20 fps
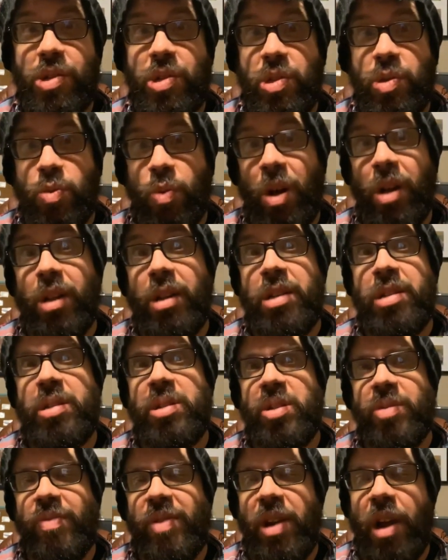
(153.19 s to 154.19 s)
as well as
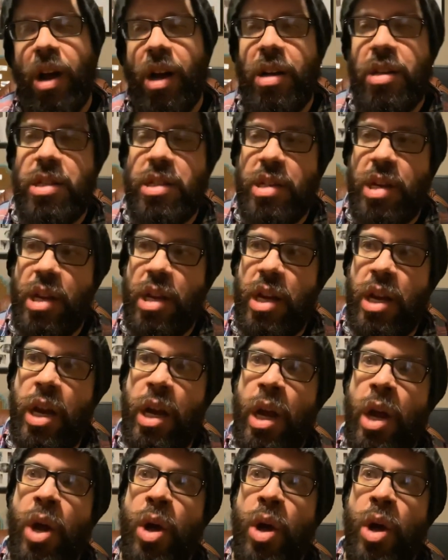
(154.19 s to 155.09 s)
his fiance,